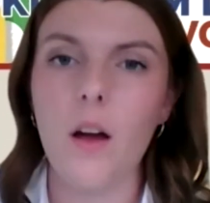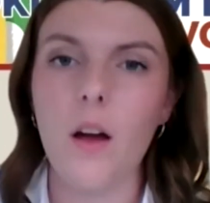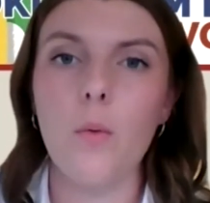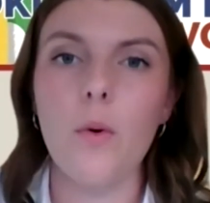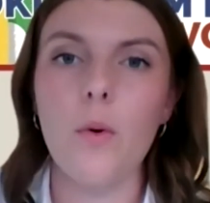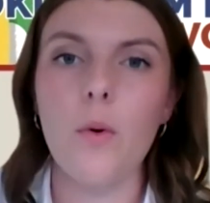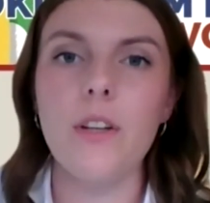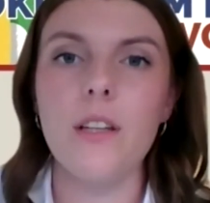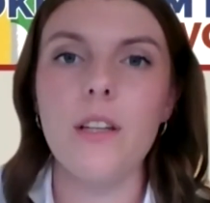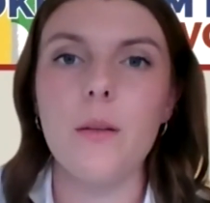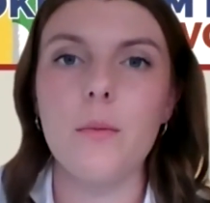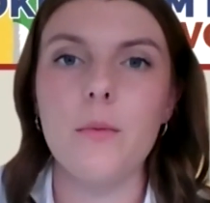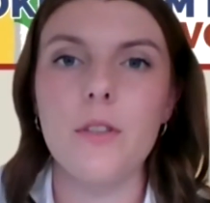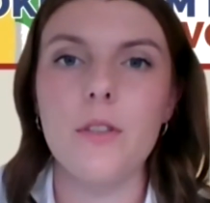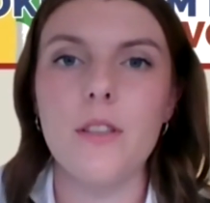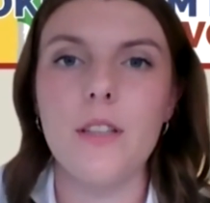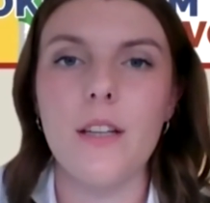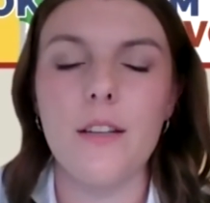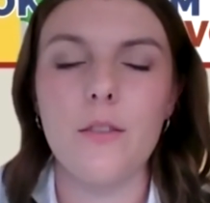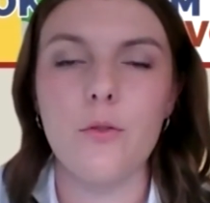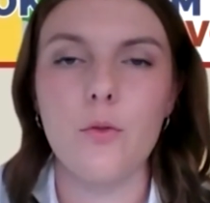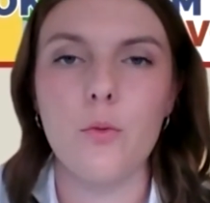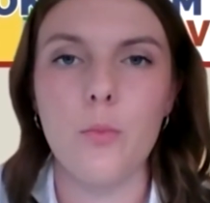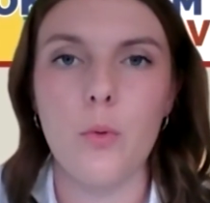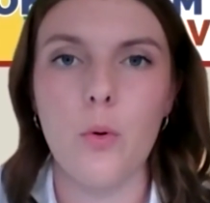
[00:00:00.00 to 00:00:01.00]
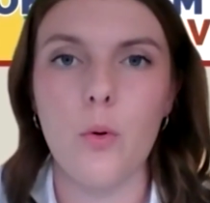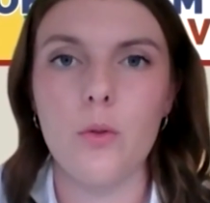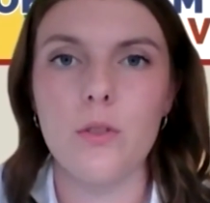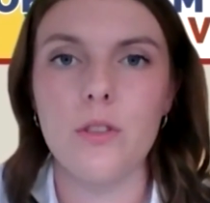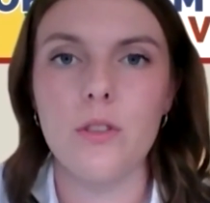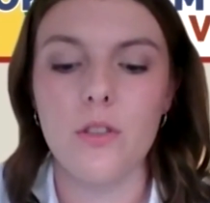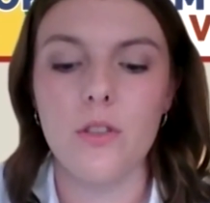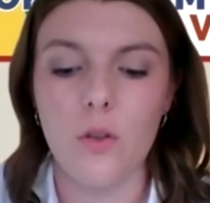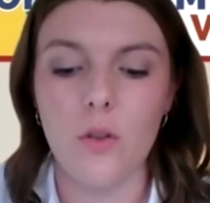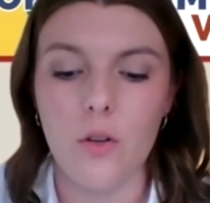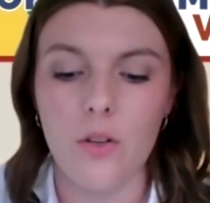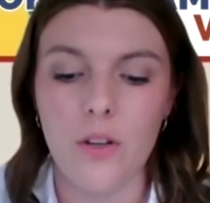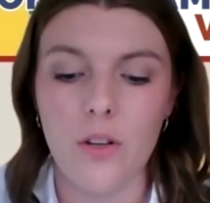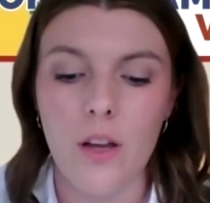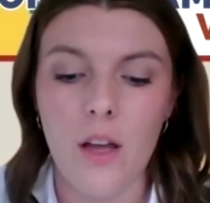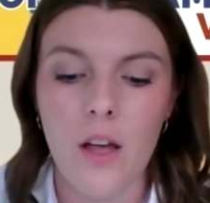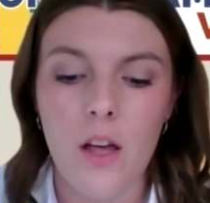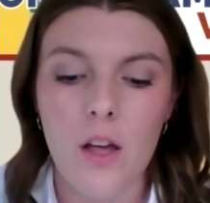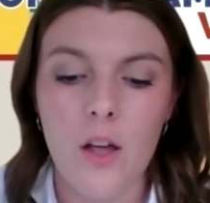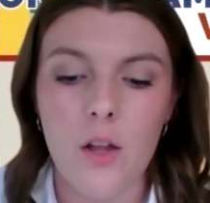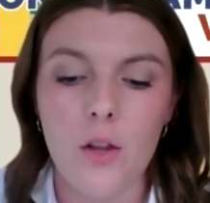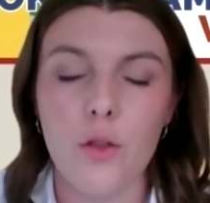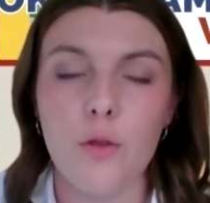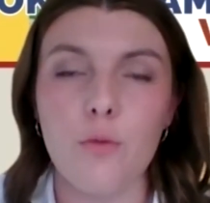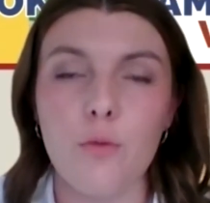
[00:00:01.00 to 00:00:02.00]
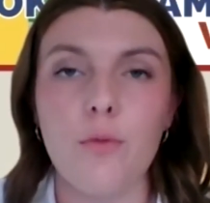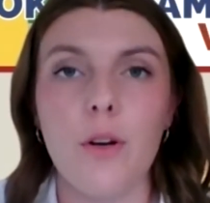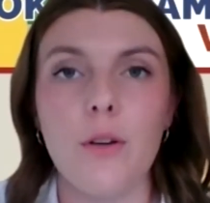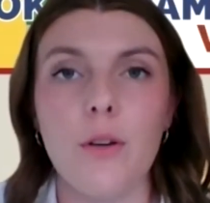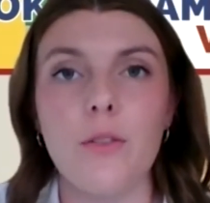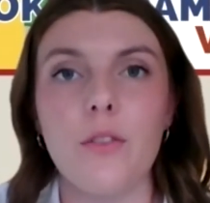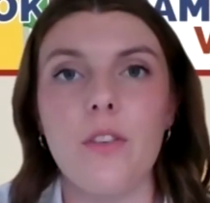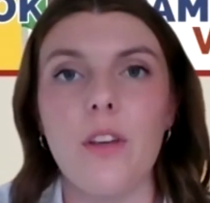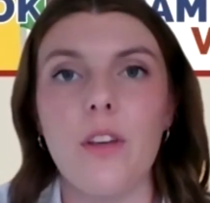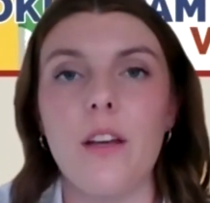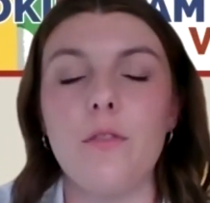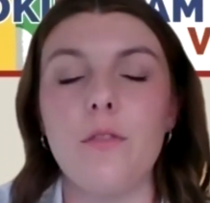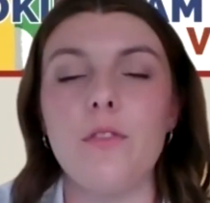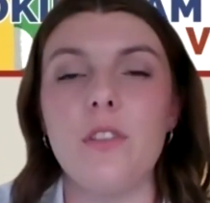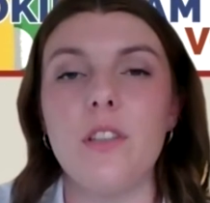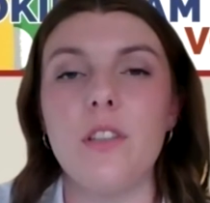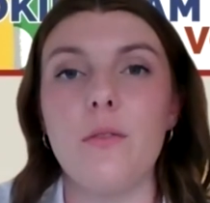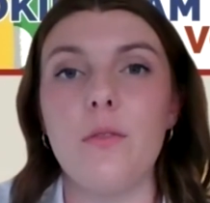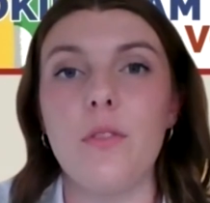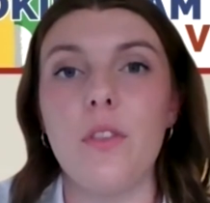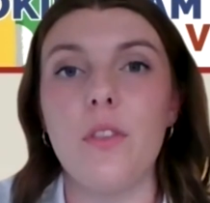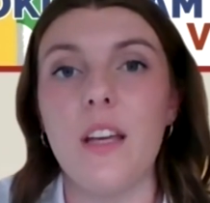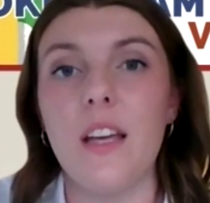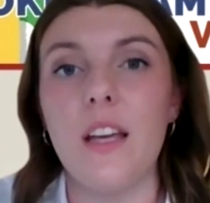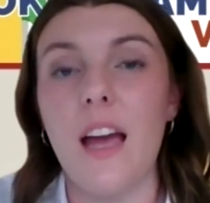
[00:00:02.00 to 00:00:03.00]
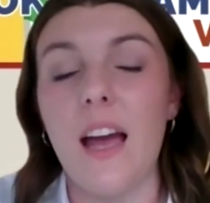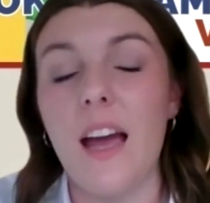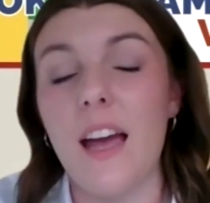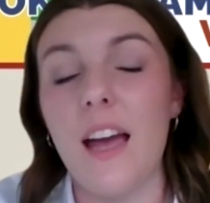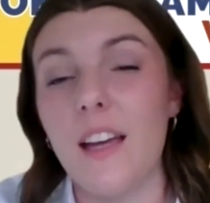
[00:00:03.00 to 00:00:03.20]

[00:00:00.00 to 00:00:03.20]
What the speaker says: Wokingham Today has reported on the road safety of the